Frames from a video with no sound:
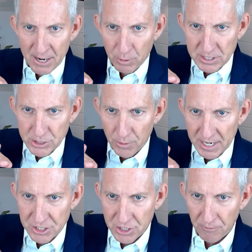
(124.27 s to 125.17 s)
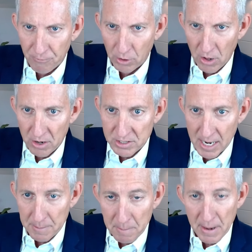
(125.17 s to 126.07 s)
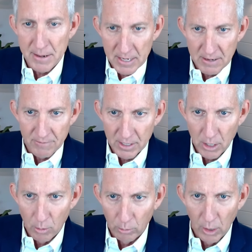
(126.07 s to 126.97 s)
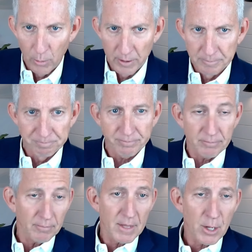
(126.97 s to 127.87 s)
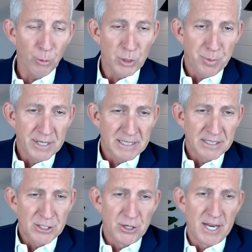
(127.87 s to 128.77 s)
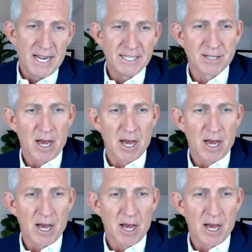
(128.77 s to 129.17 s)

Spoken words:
with duration for a long time and may even go lower. Which brings us to today's